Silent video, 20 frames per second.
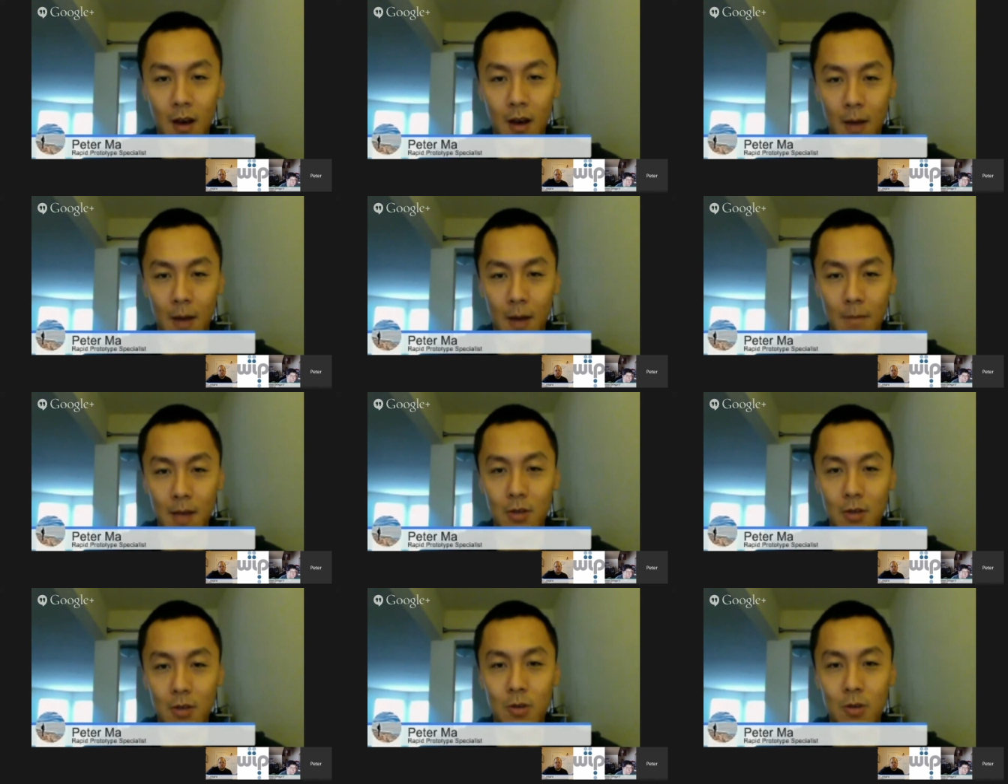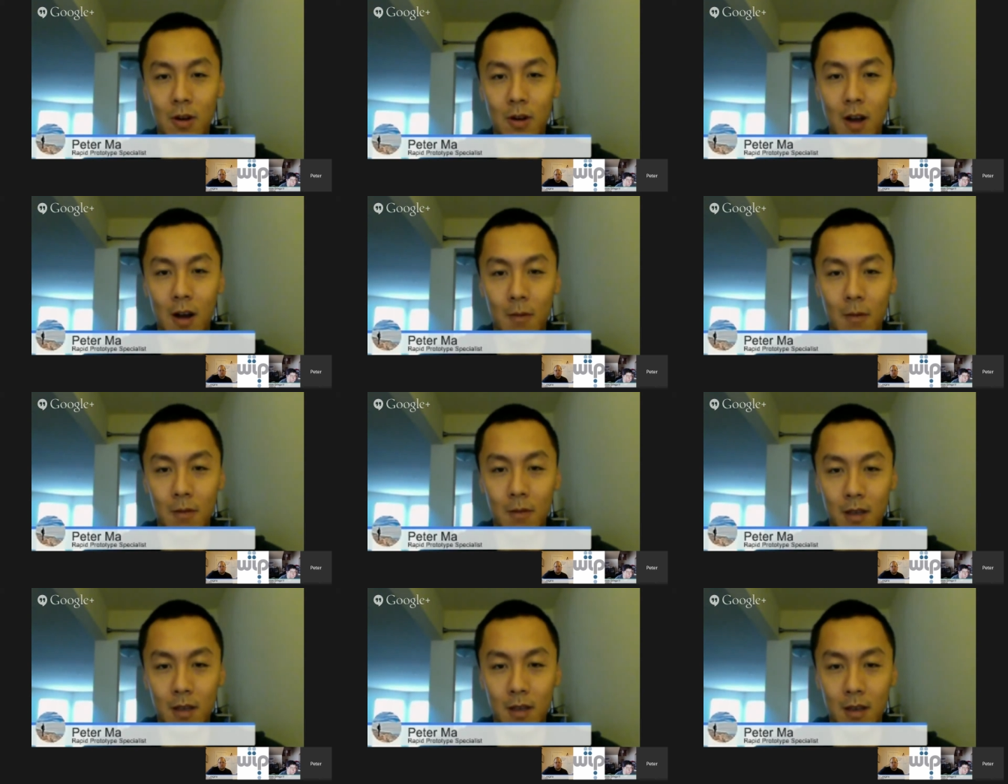I'm not sure
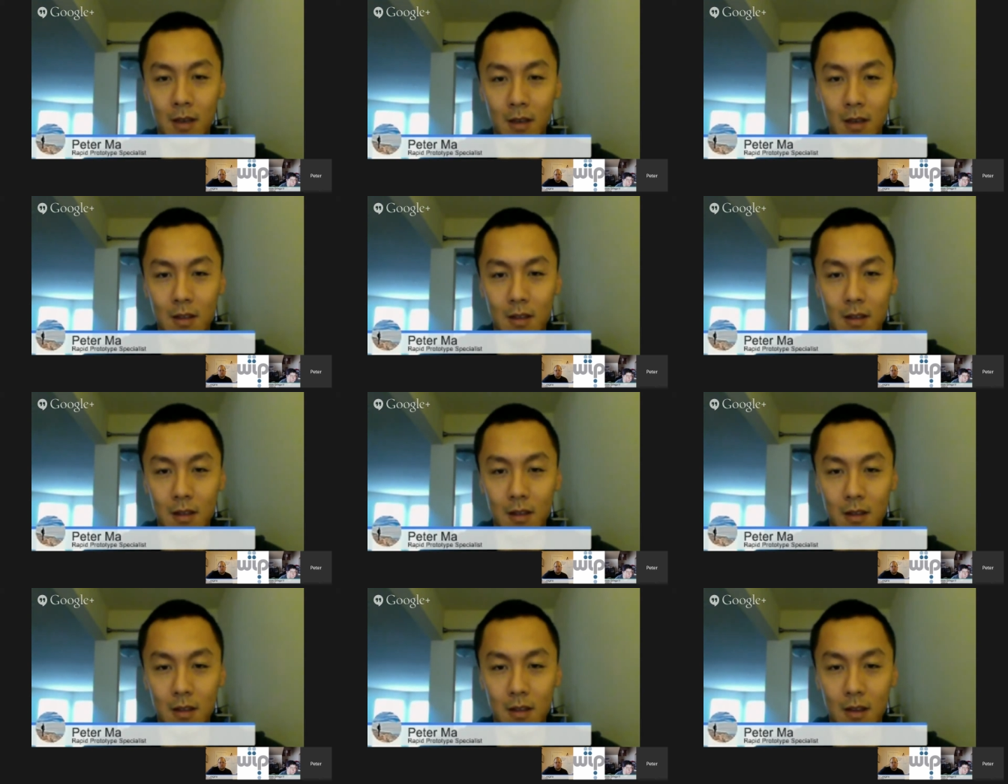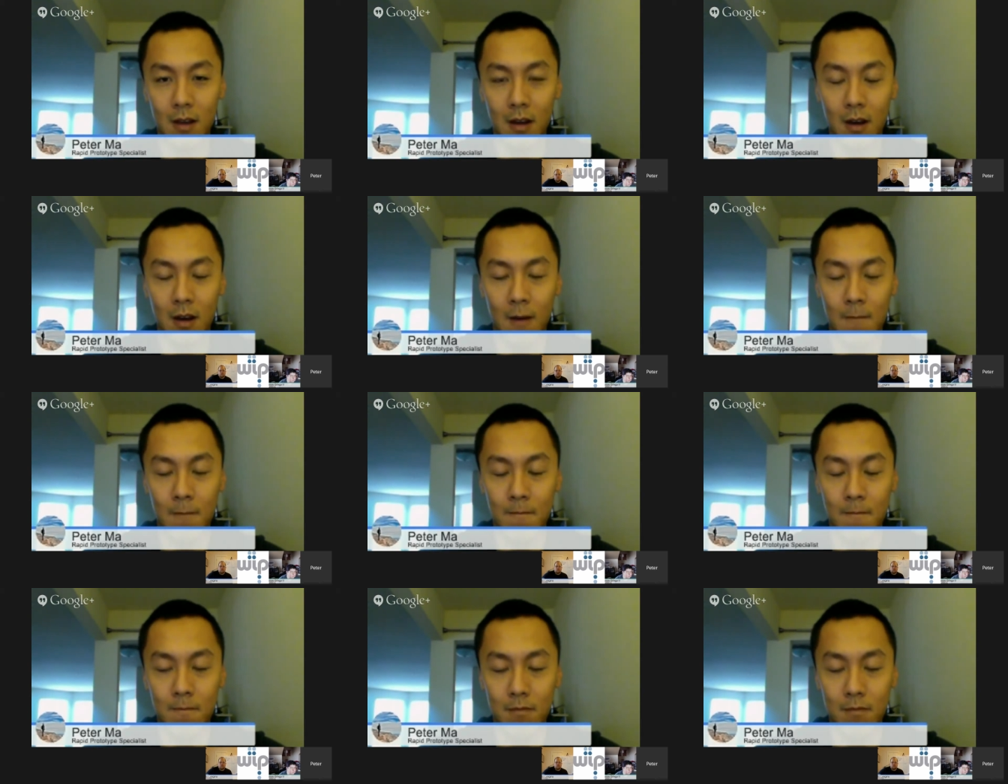how many
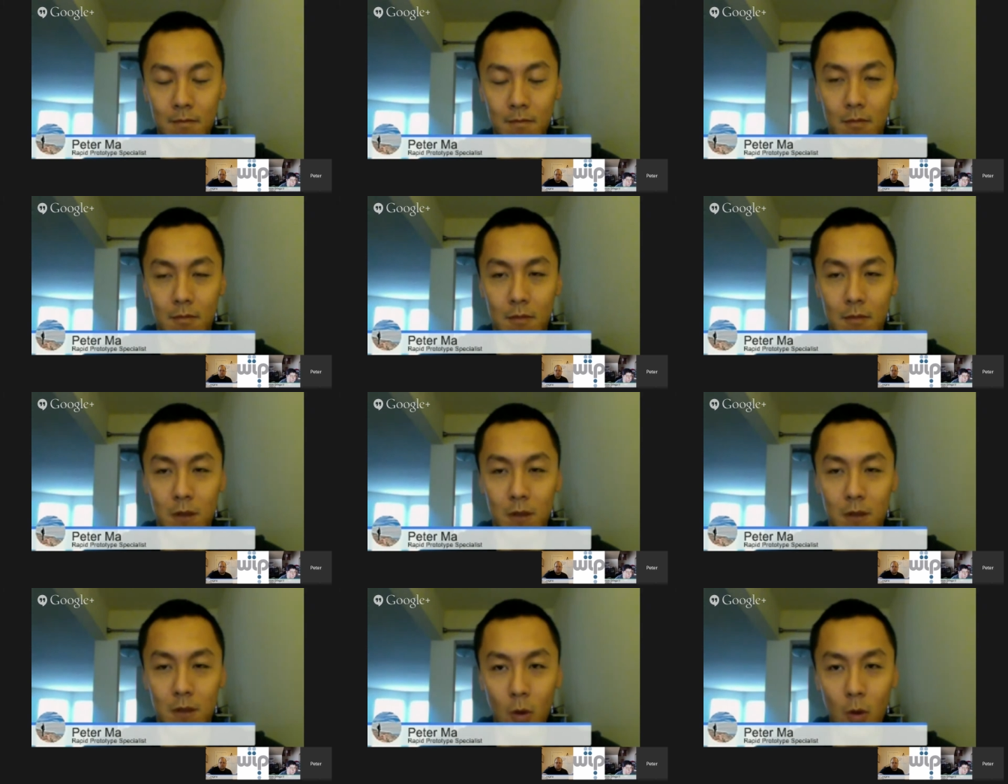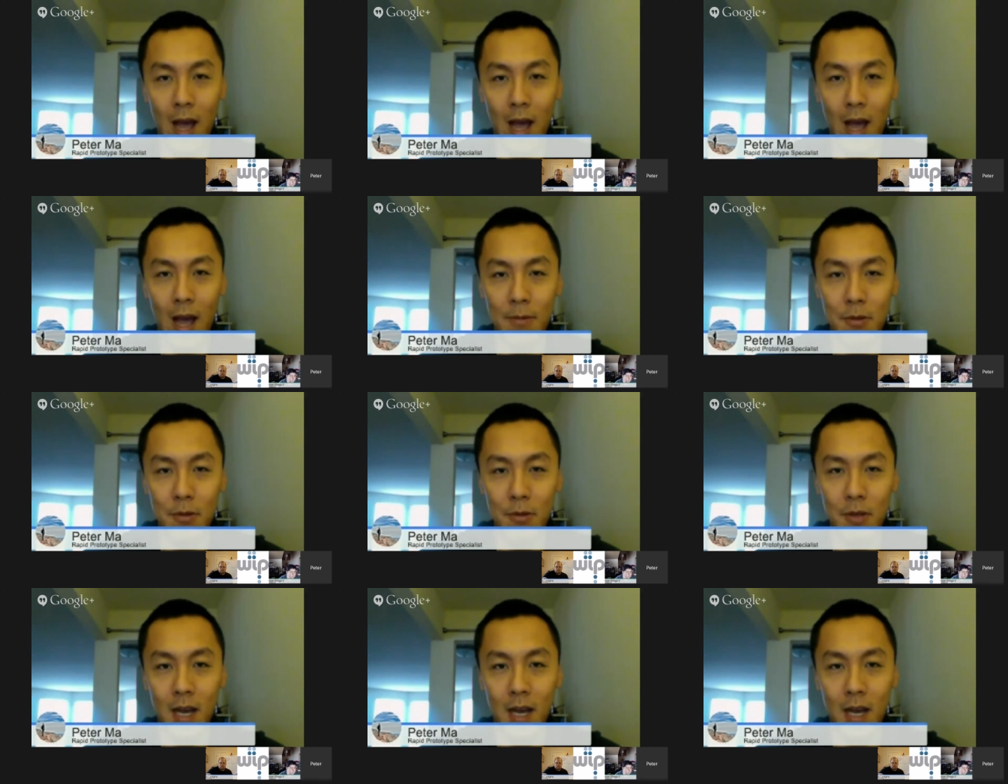note
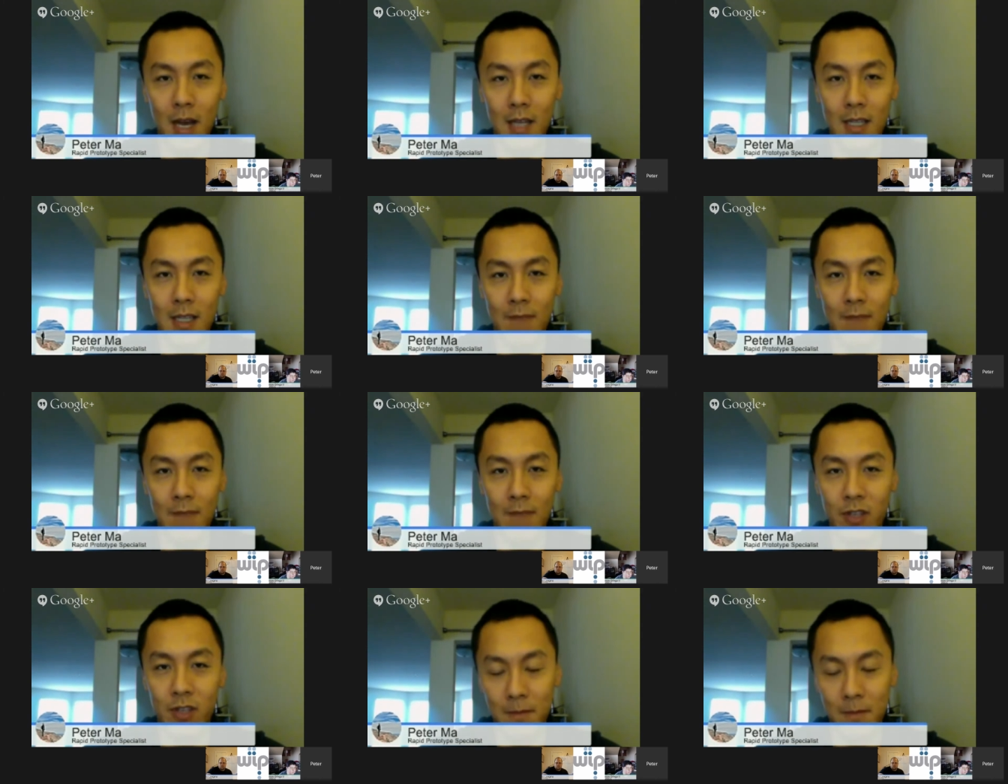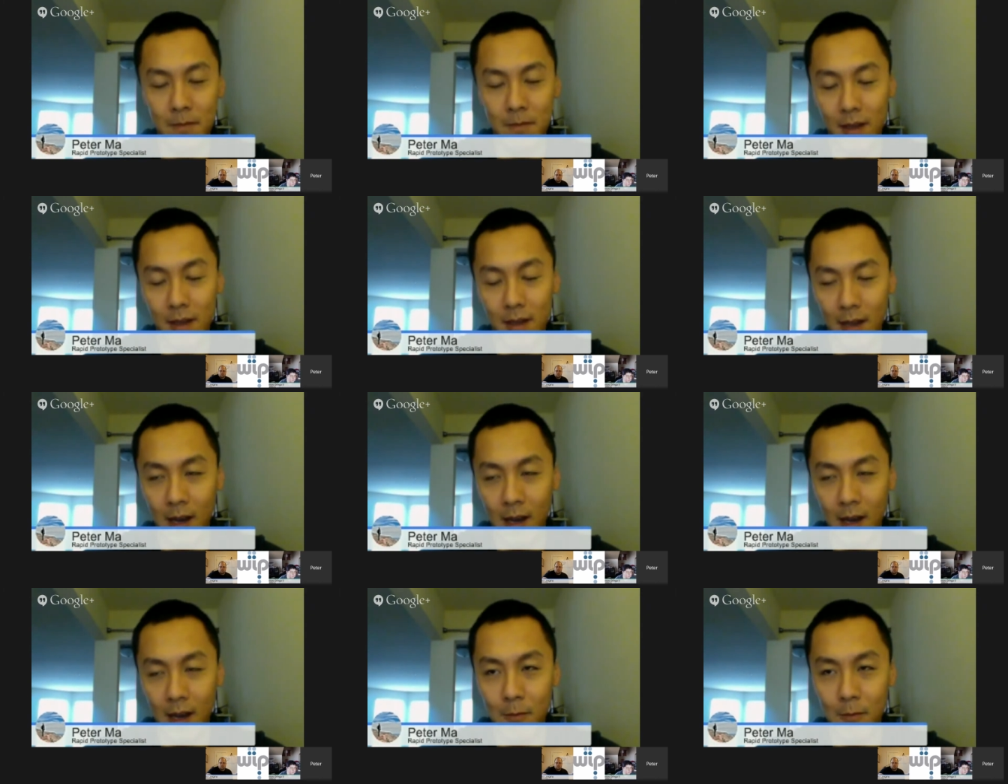apps you guys have seen by
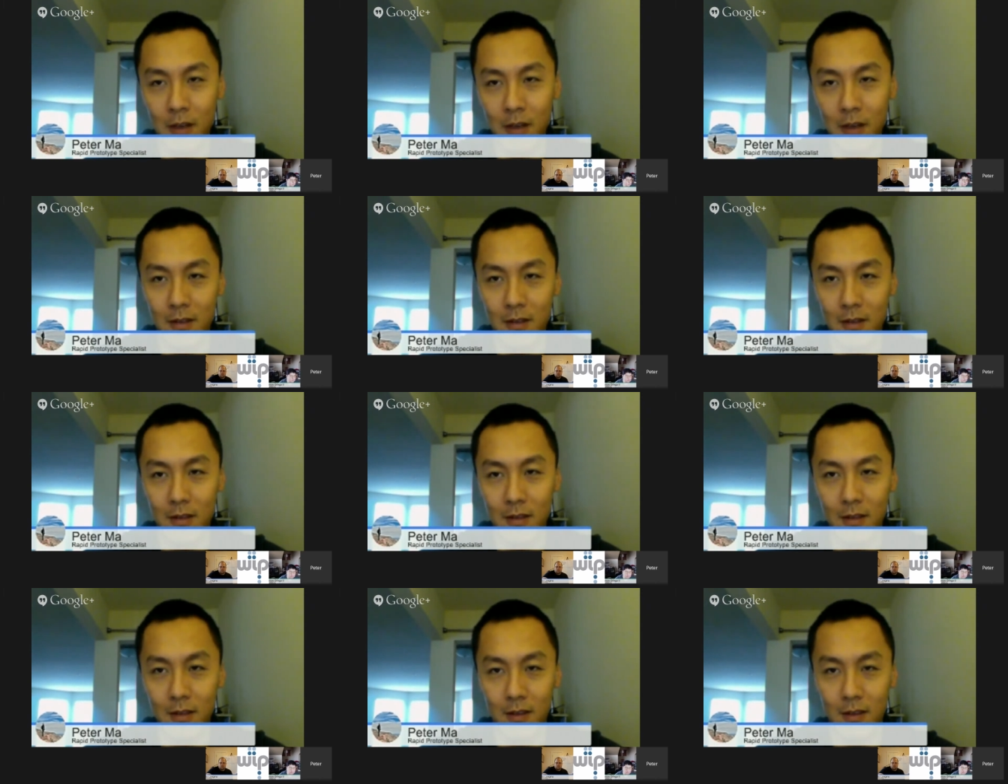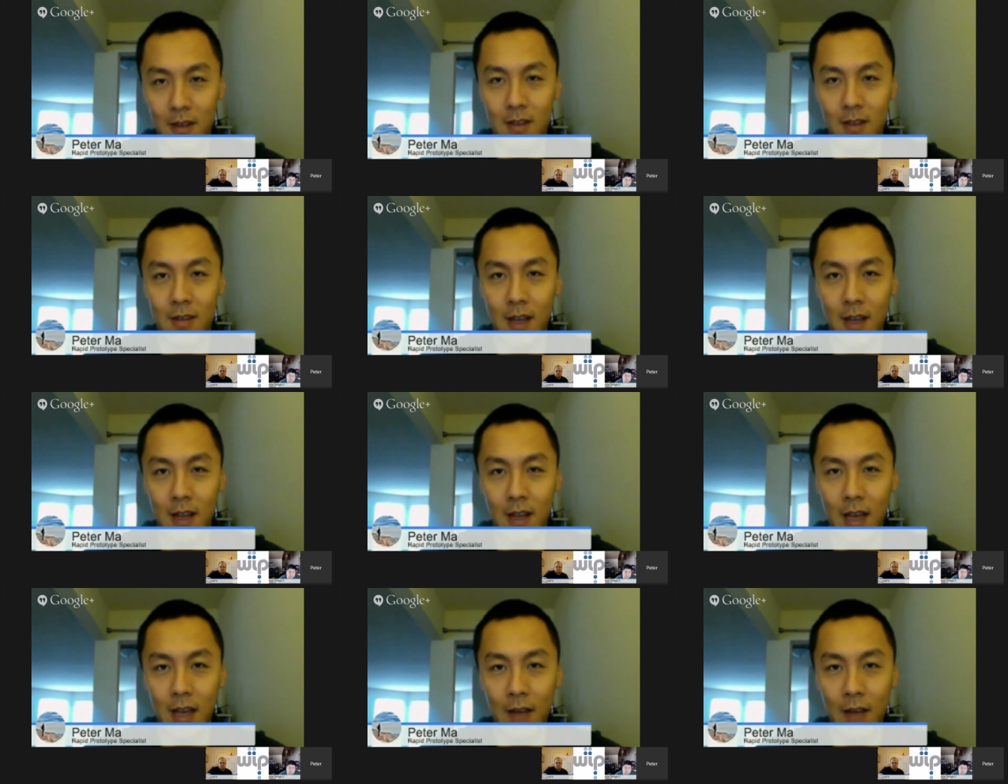now, but it's
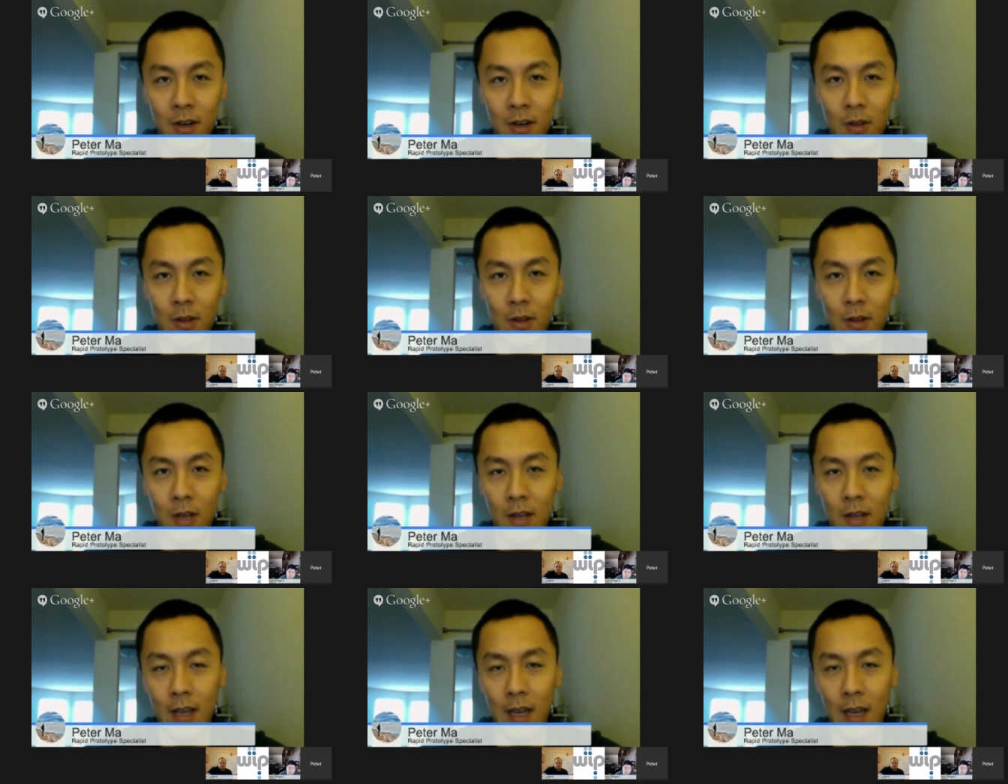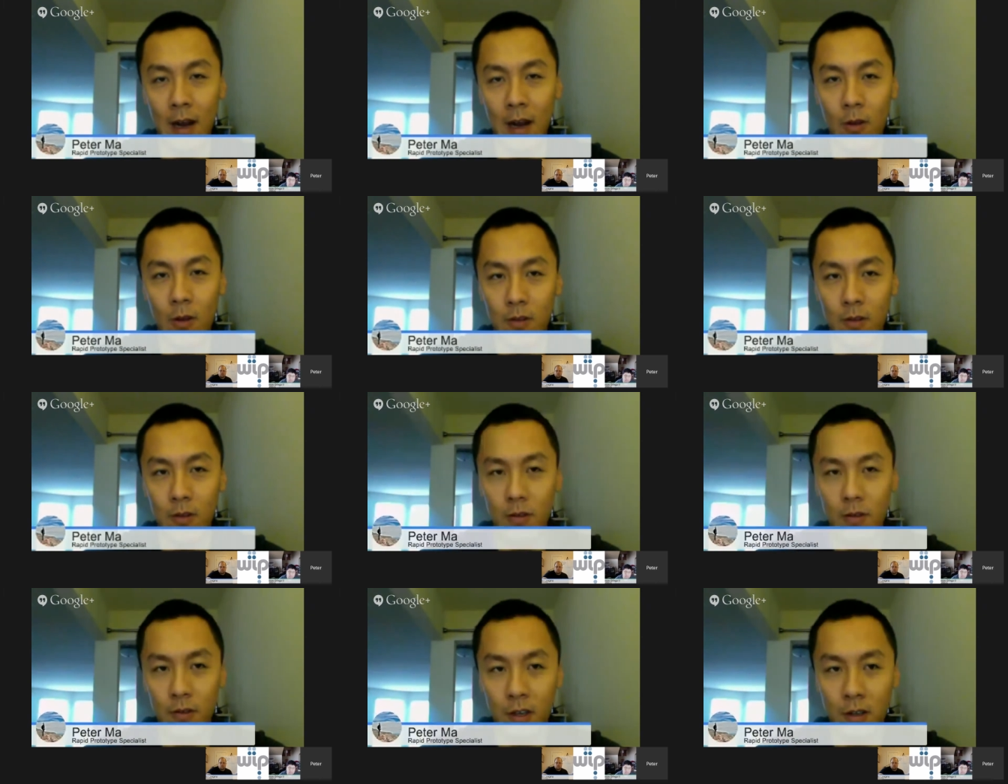like Evernote contains all
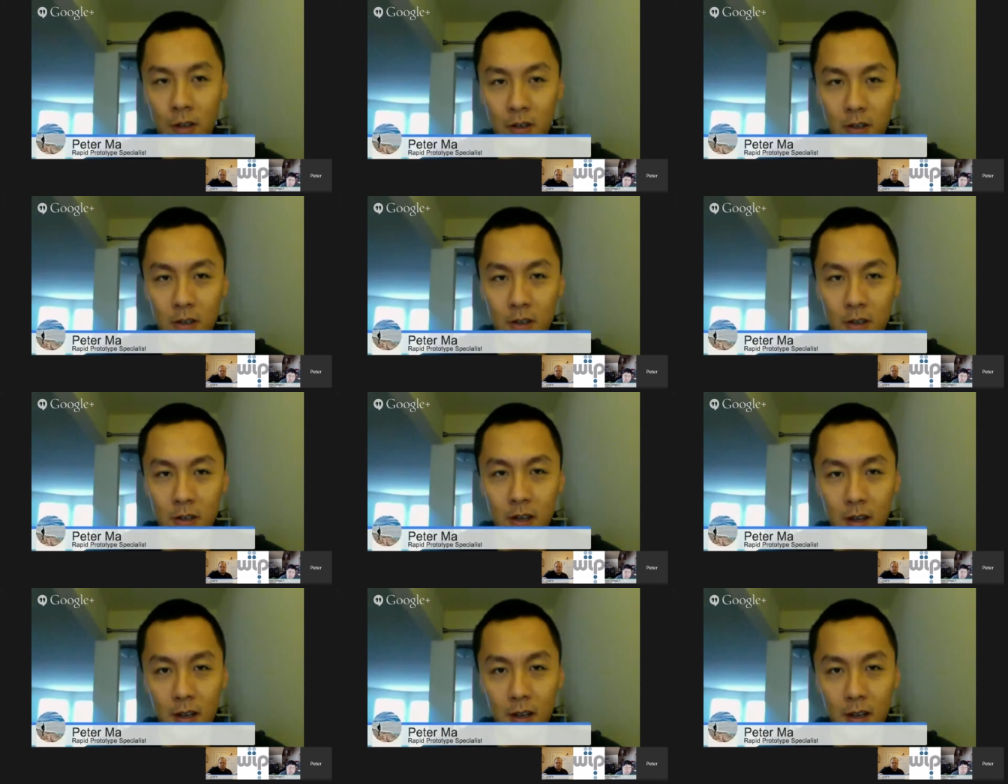those features.